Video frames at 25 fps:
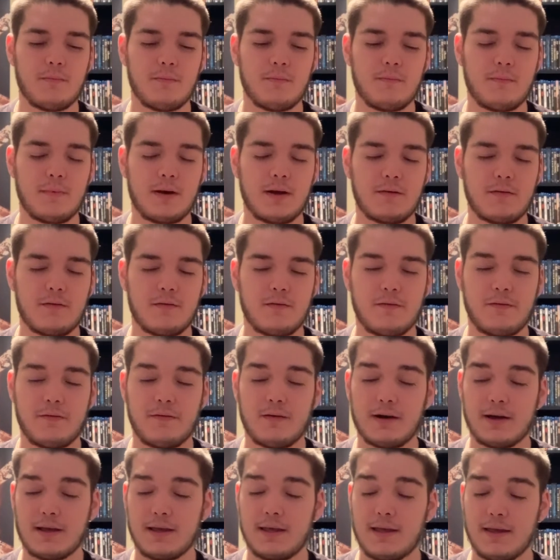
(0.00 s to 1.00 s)
my
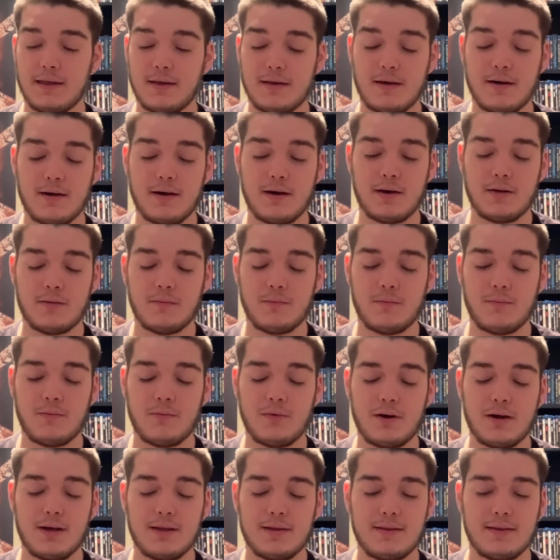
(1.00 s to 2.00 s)
fucking god,
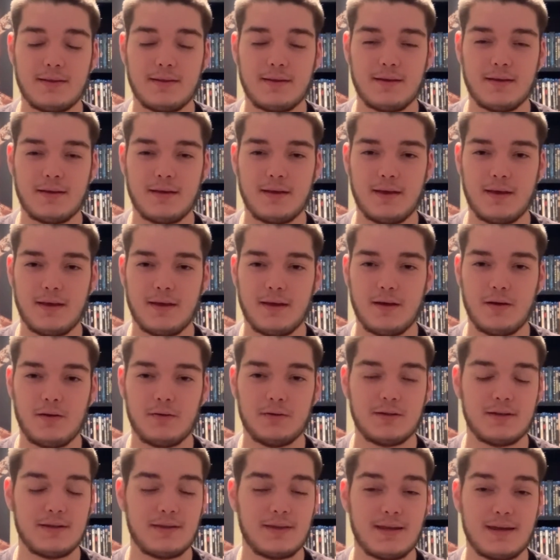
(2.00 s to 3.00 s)
what the hell
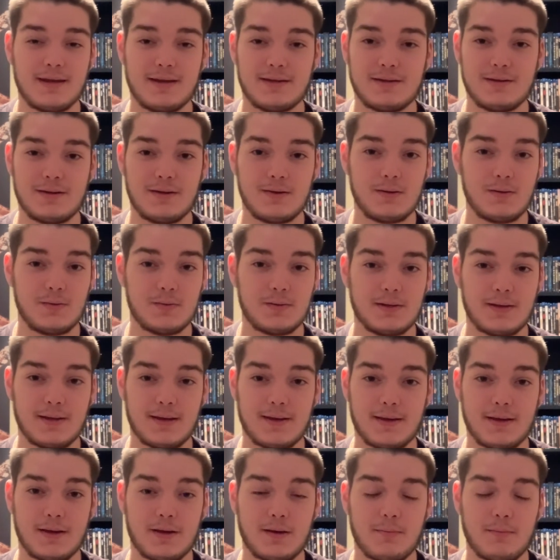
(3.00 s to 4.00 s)
did they do to
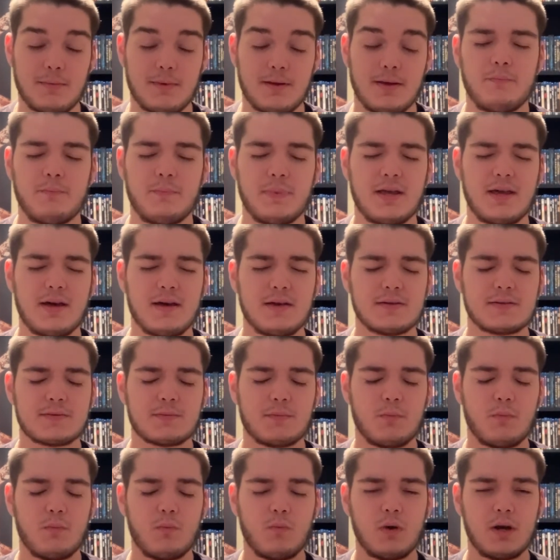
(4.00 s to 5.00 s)
him? Because
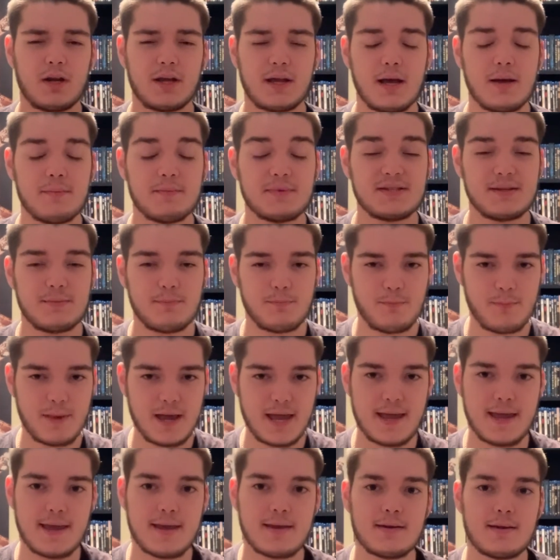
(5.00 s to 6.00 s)
when it comes to
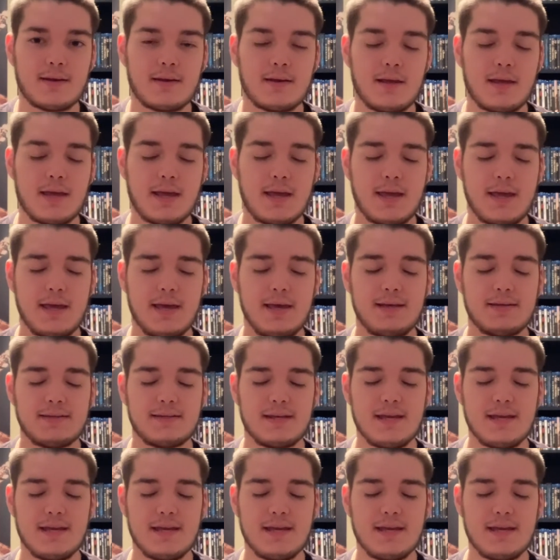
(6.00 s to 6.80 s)
Bane, he's